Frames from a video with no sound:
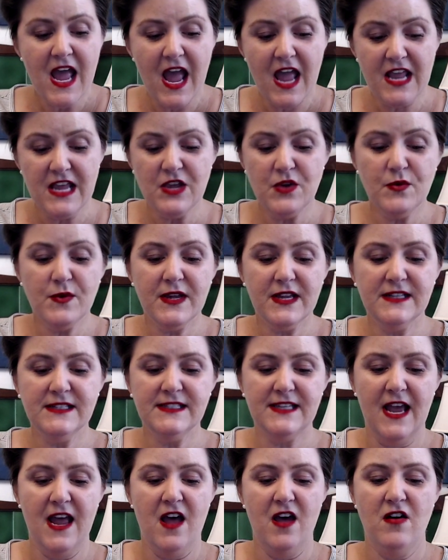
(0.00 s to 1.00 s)
You can
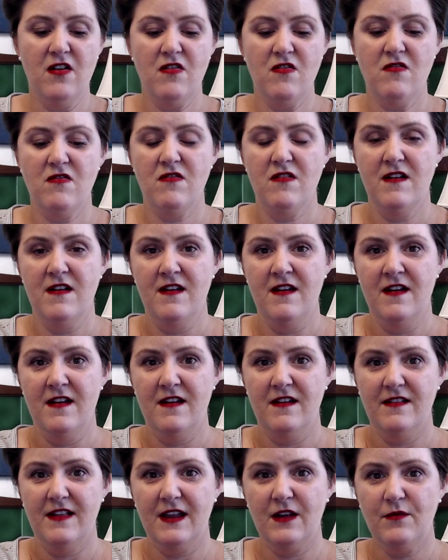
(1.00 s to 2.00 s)
tell,
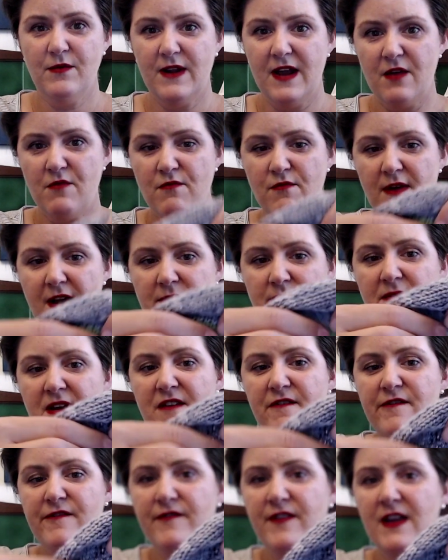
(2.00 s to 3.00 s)
like when I run my
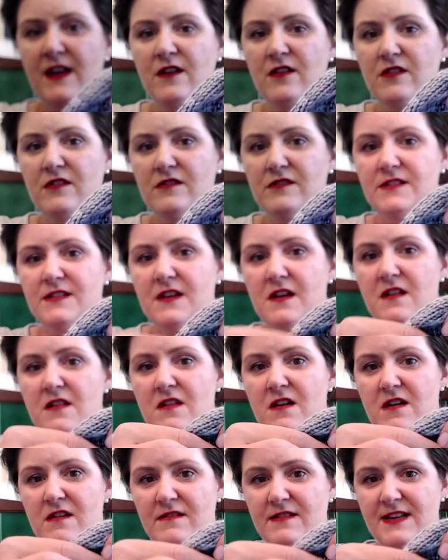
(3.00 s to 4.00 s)
fingers
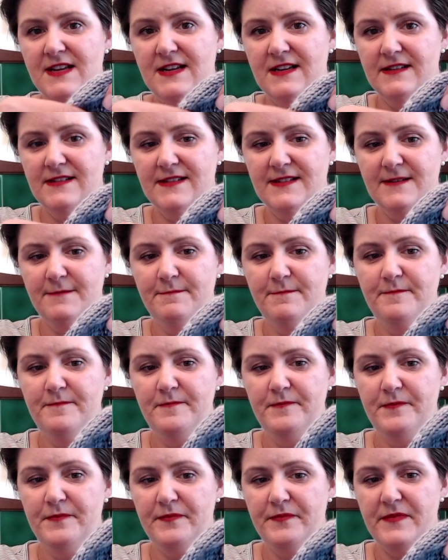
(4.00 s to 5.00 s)
along these,
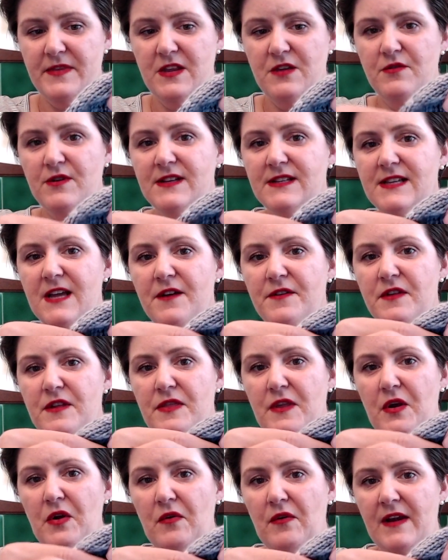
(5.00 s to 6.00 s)
you can tell that the
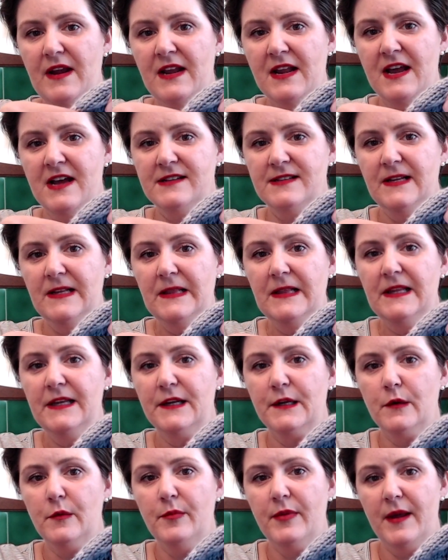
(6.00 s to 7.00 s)
green has a
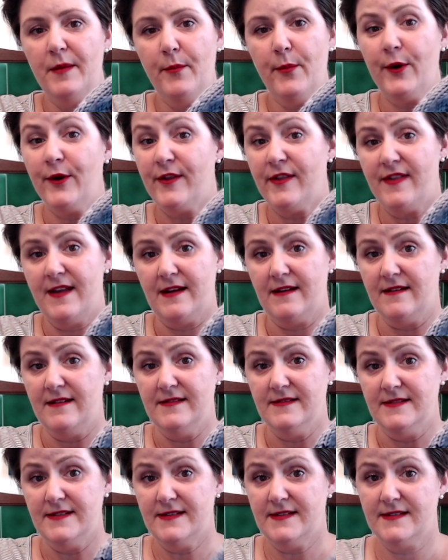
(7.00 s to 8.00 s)
little bit more
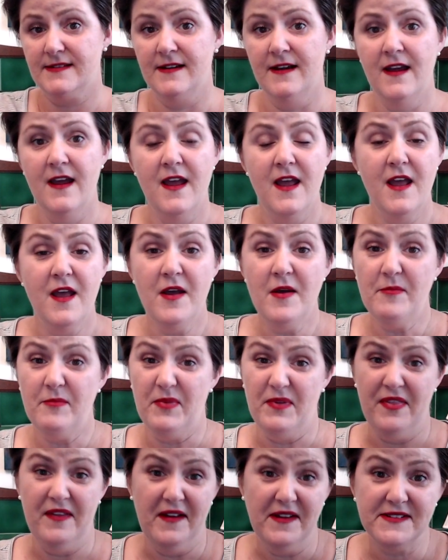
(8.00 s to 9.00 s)
thickness, but
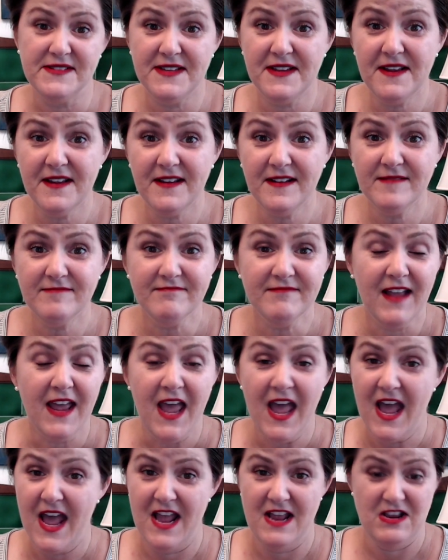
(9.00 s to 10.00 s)
that's it.
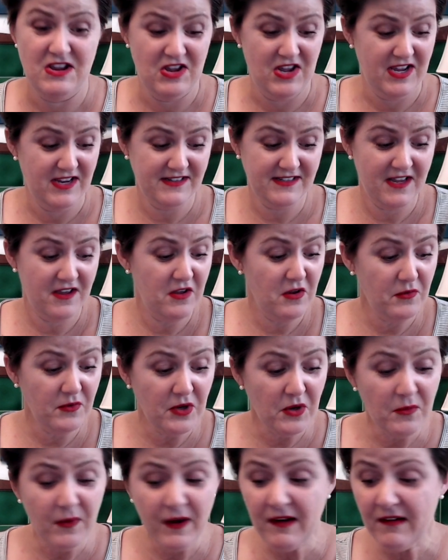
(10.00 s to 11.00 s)
And you can't tell it when you're
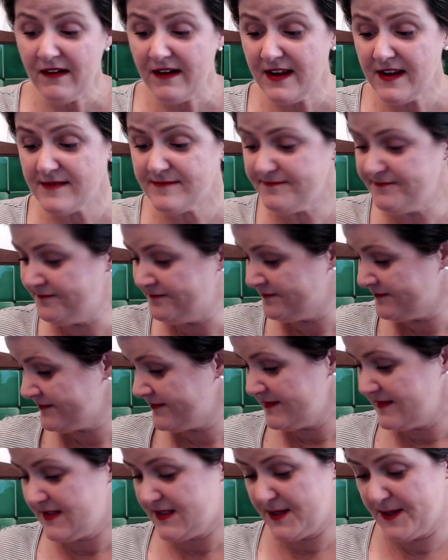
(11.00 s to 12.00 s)
wearing it.
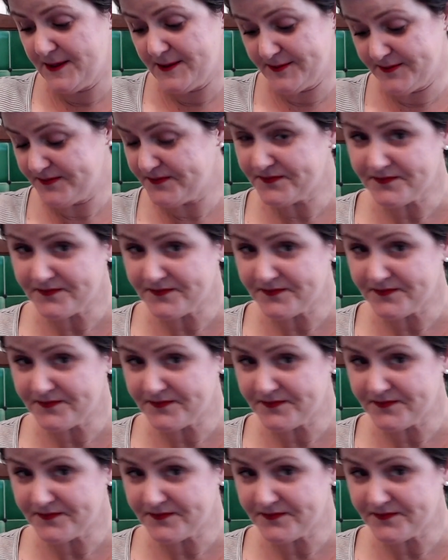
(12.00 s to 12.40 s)
So